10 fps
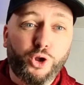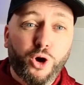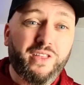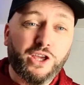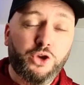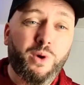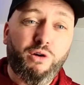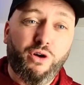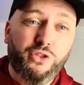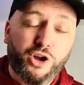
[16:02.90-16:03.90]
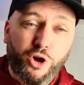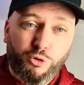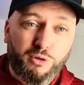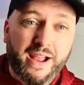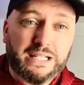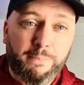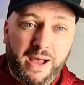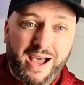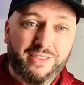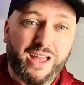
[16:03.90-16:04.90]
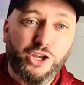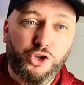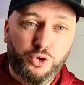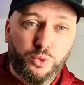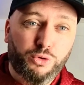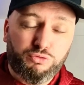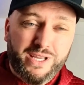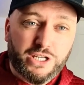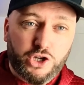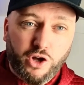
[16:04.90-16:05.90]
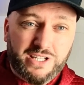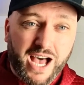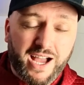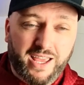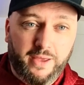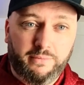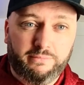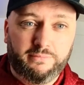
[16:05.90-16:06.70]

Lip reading: Know that you are on the correct path and you will reach your target.